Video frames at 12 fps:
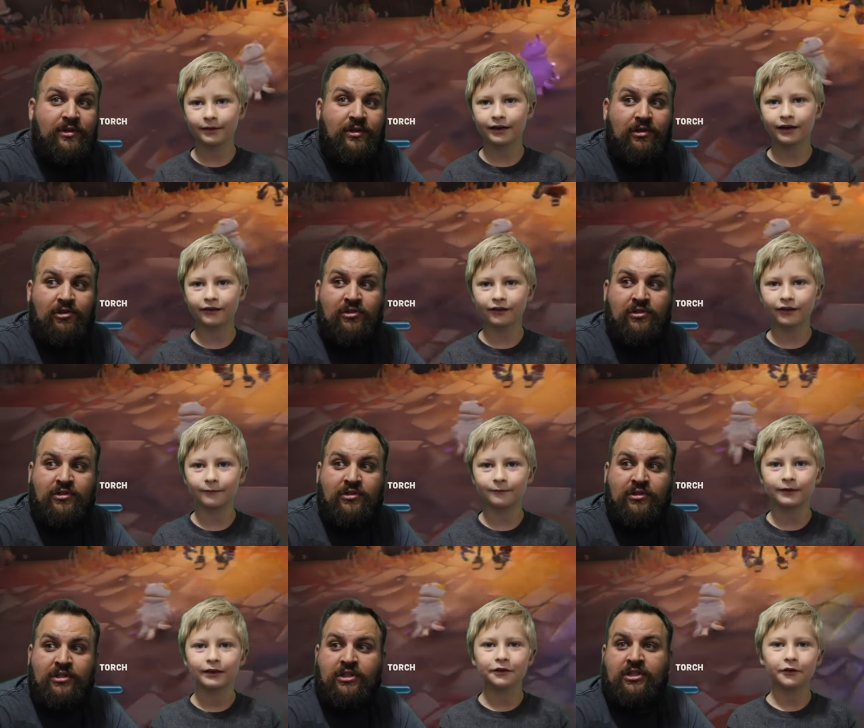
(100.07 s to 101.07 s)
Speaker 1: Because
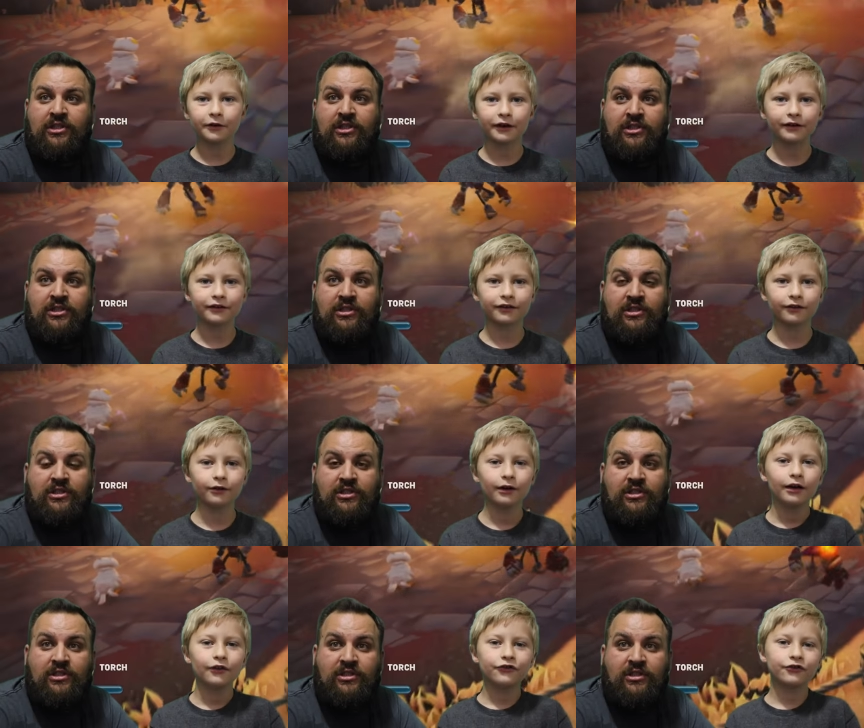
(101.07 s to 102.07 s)
um, you get
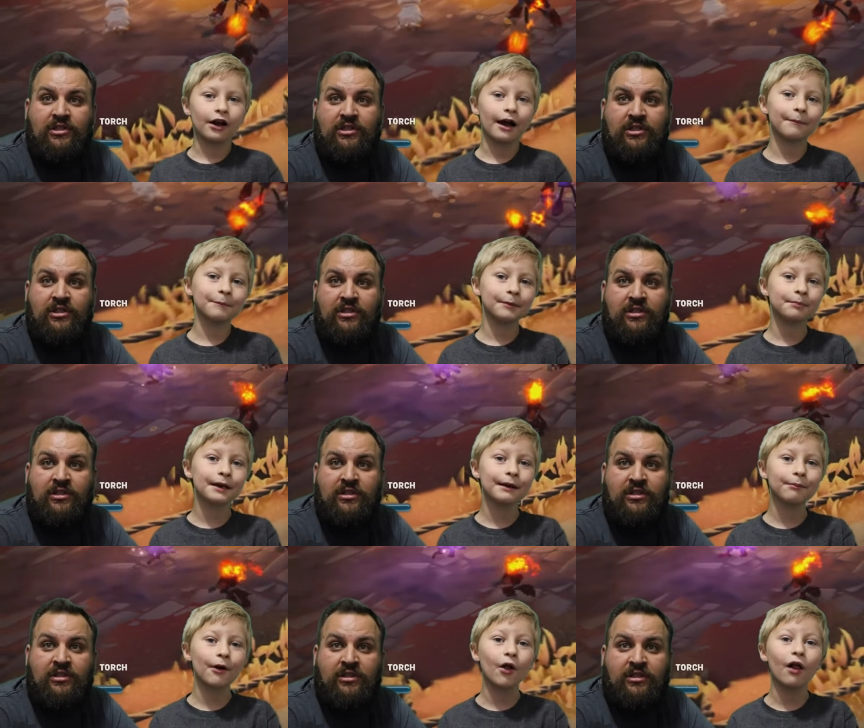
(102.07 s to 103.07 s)
to trap
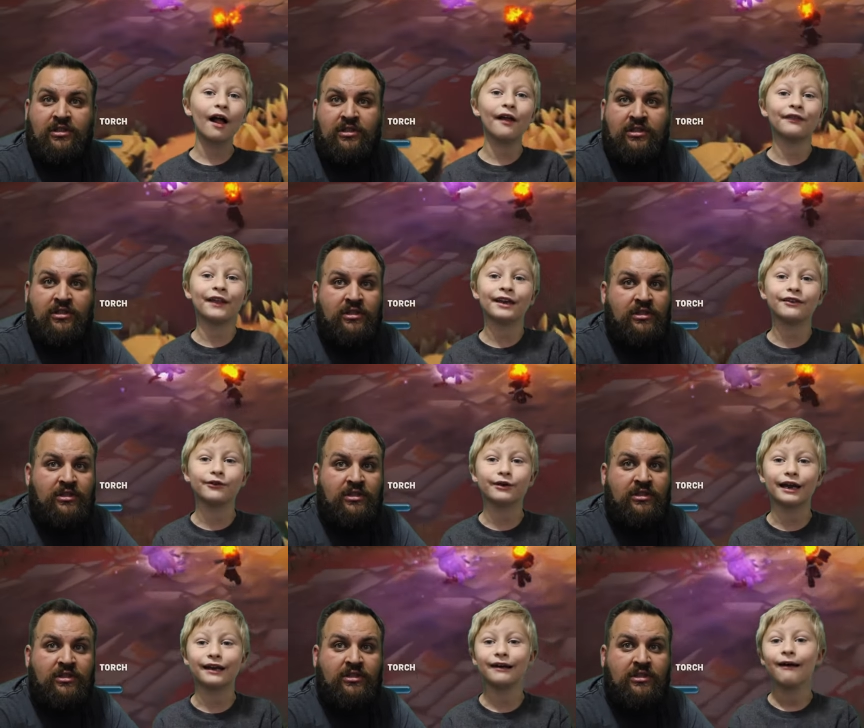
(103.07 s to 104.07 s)
people and then you
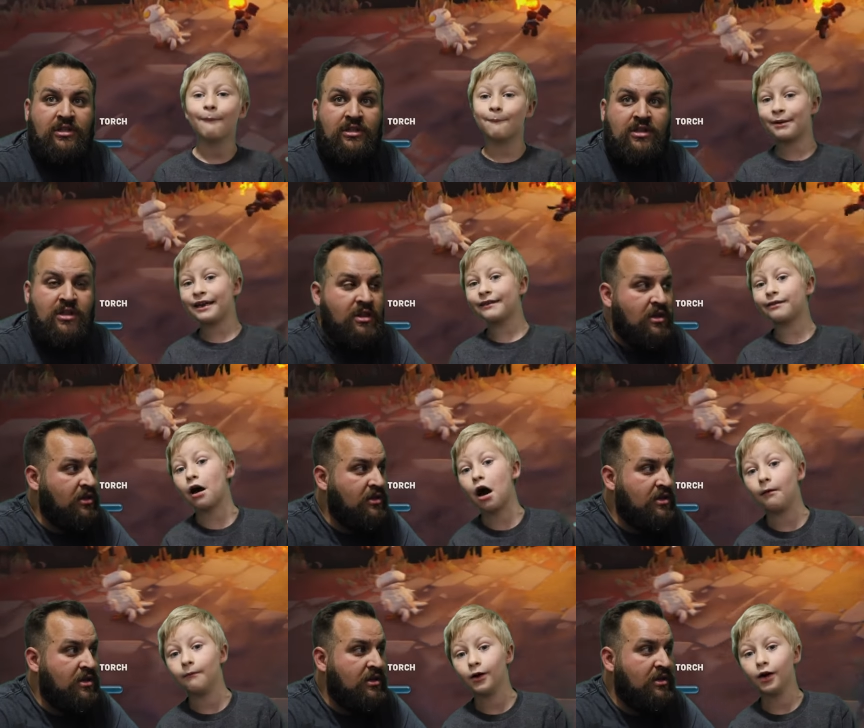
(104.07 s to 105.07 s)
can be
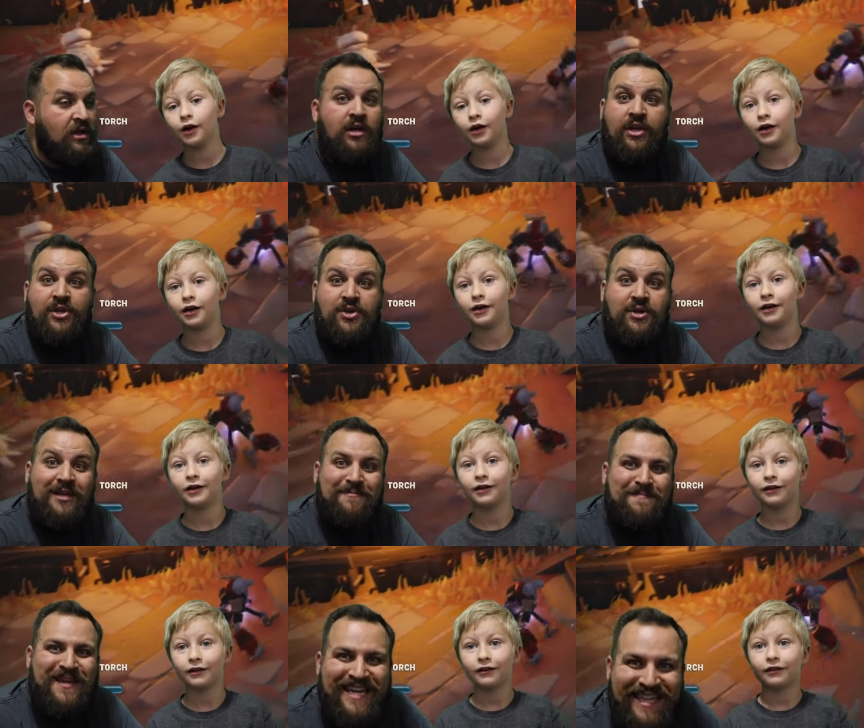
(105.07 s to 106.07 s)
them.
Speaker 2: You
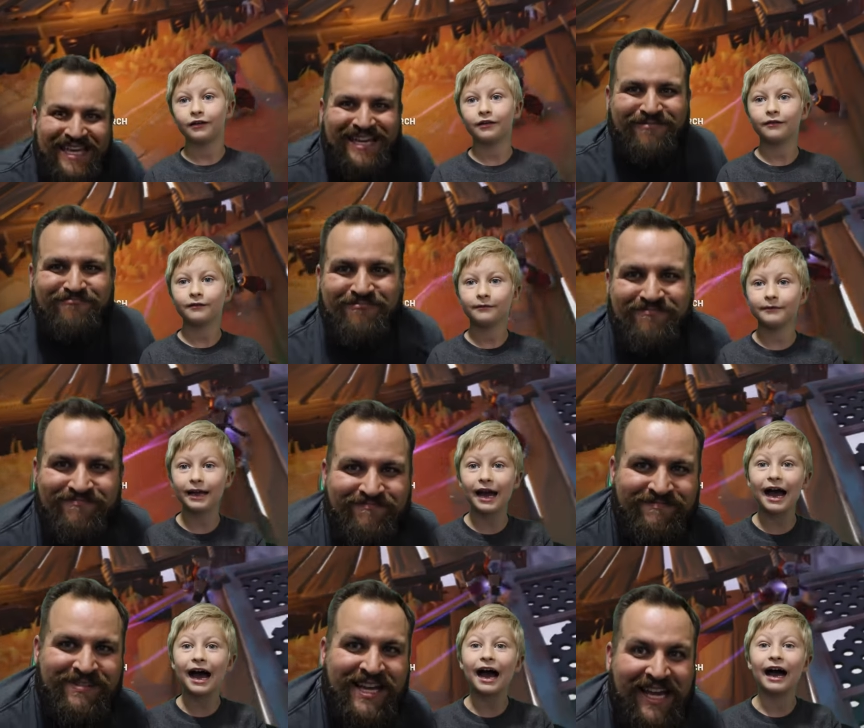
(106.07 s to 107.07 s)
can be them?
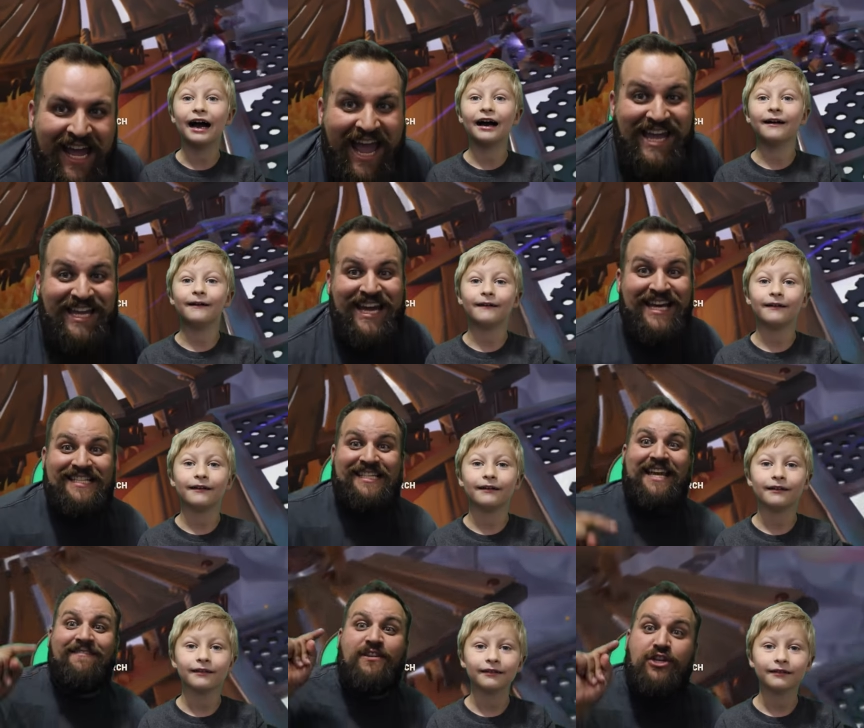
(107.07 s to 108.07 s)
Yeah. Hey
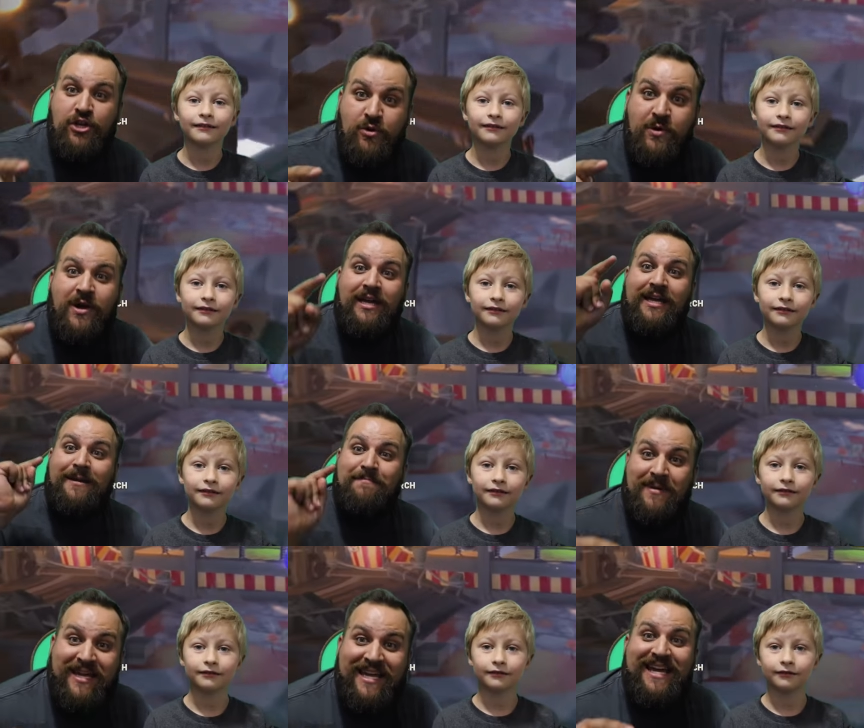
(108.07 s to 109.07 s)
kids, even you
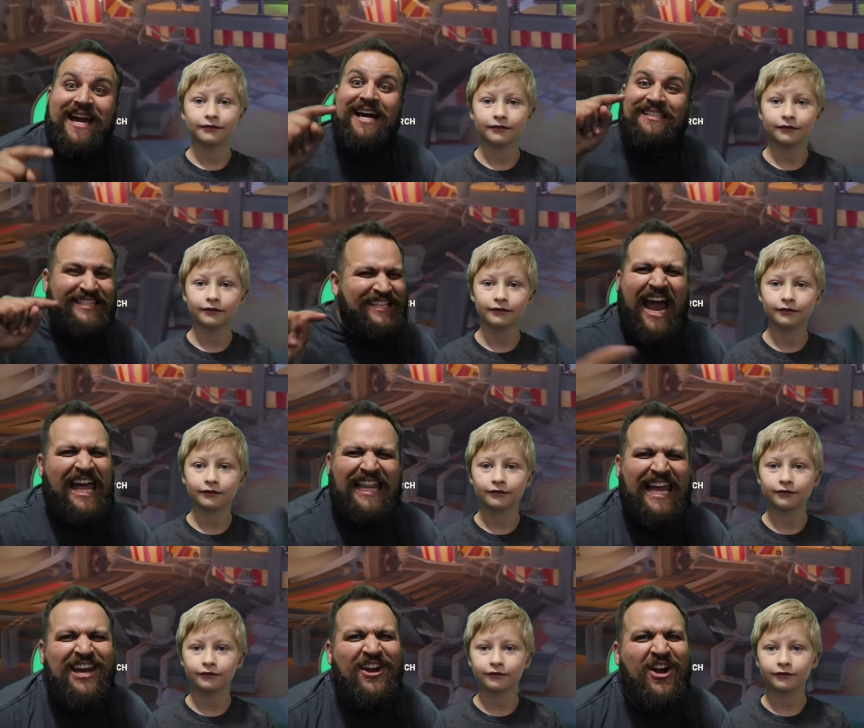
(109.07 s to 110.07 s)
can be a
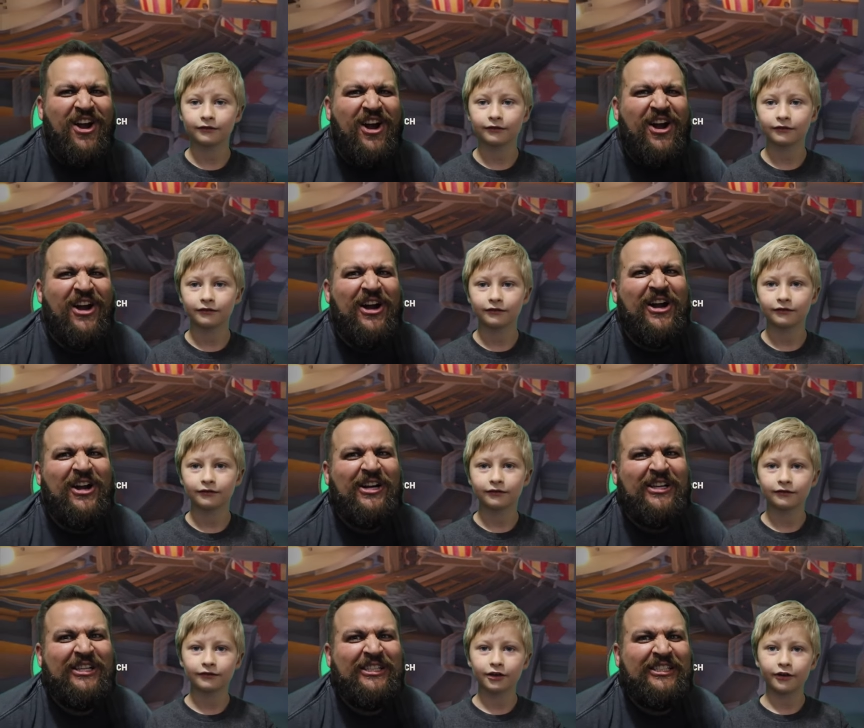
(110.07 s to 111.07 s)
Skylander.
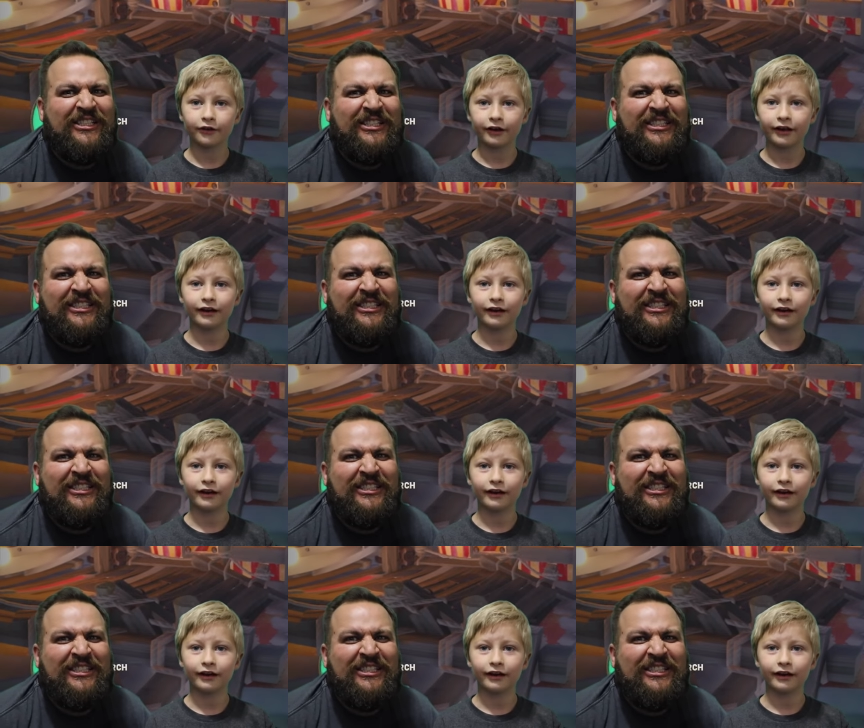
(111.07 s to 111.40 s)
Speaker 1: No, you